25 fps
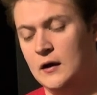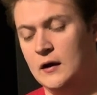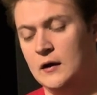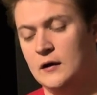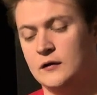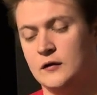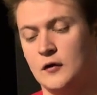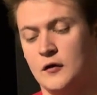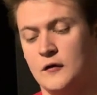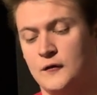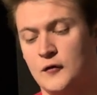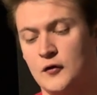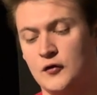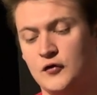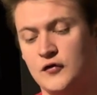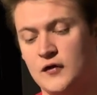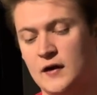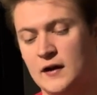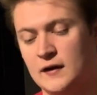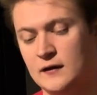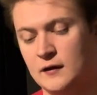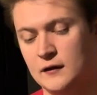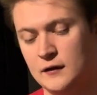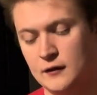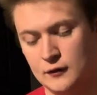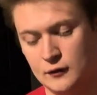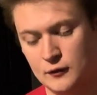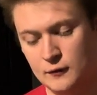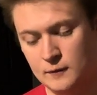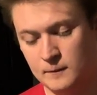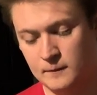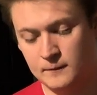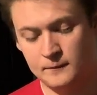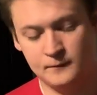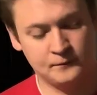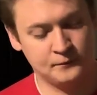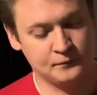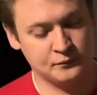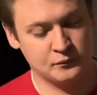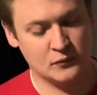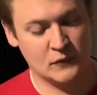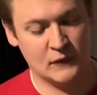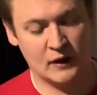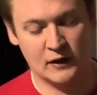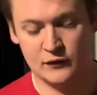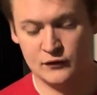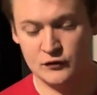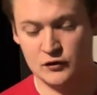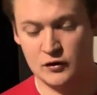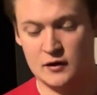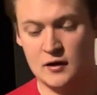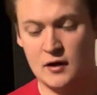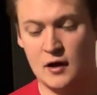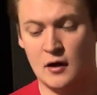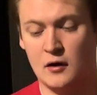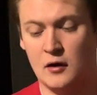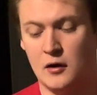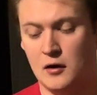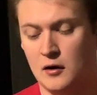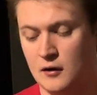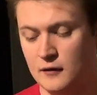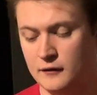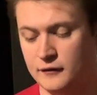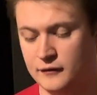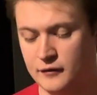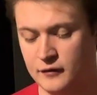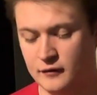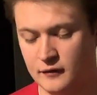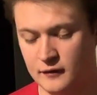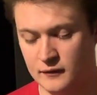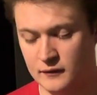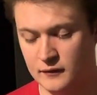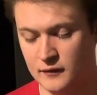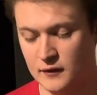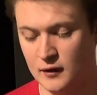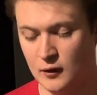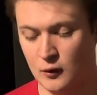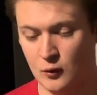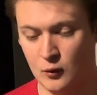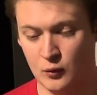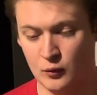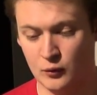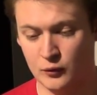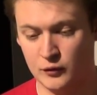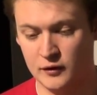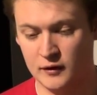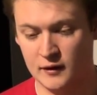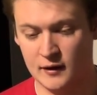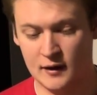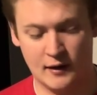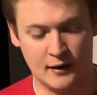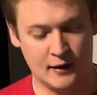So the first thing to do is to cut off the old